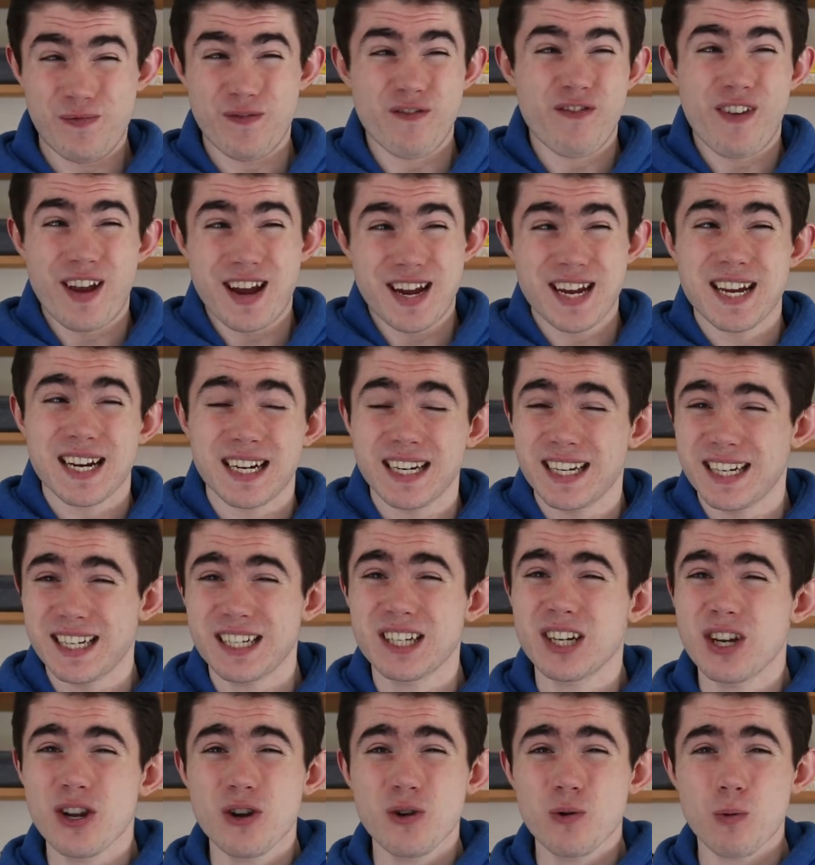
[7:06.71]
vaguely
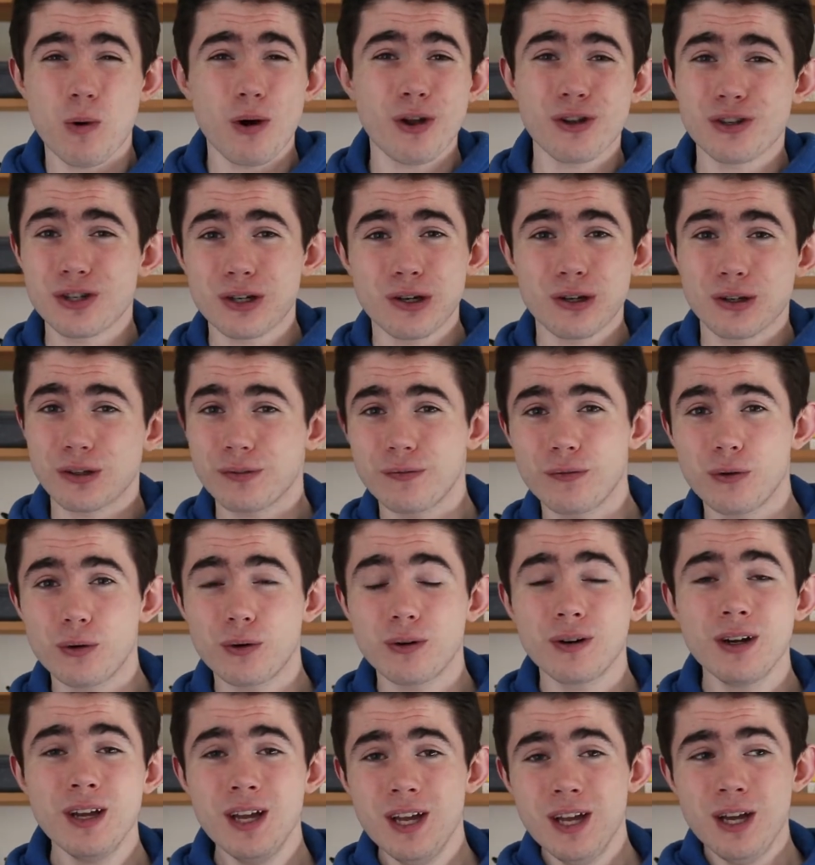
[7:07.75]
knew what to look
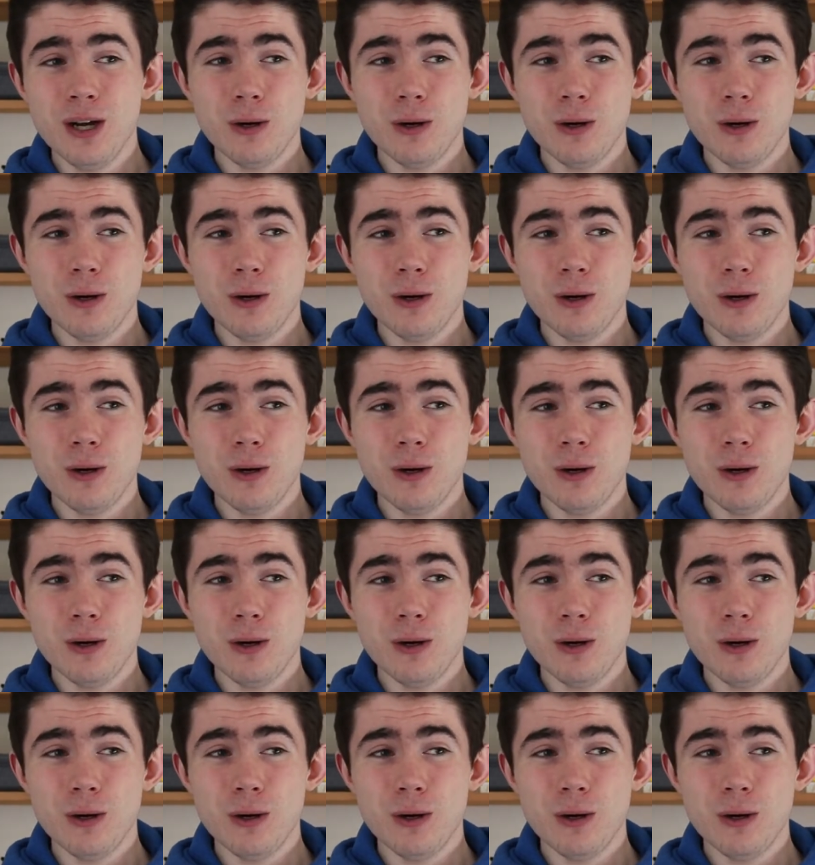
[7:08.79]
for,